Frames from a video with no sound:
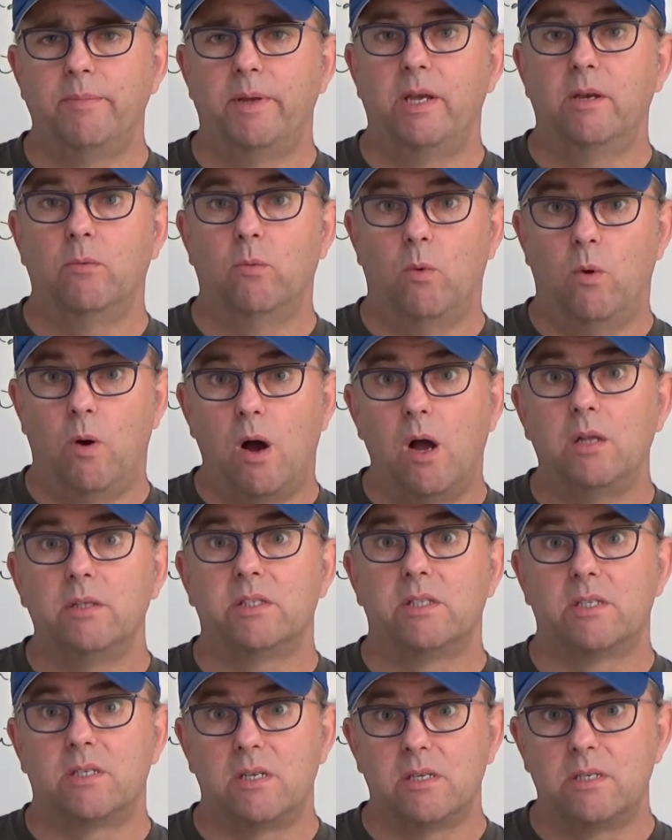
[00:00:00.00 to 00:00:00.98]
it
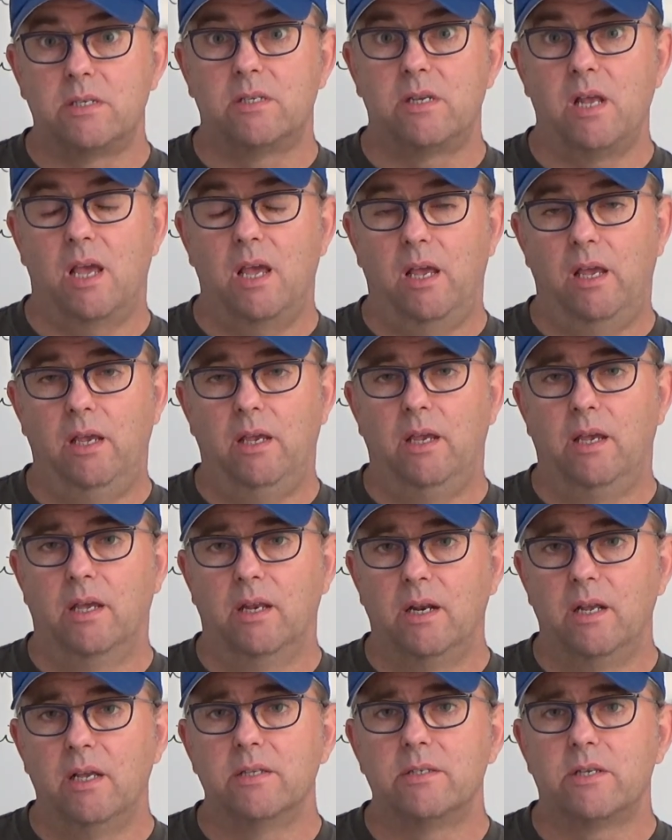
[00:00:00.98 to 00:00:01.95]
wants to stay
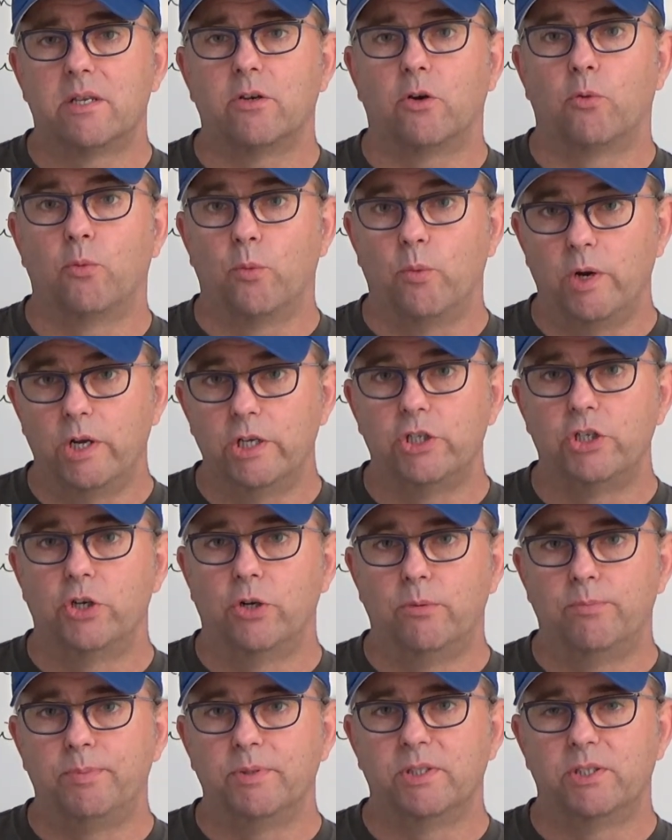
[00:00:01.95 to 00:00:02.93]
in its
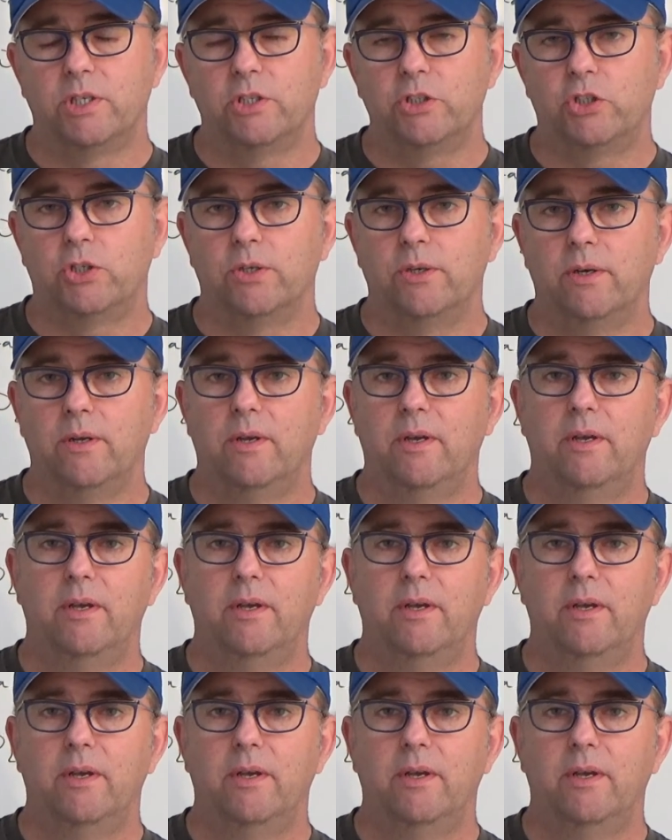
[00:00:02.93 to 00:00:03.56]
original position.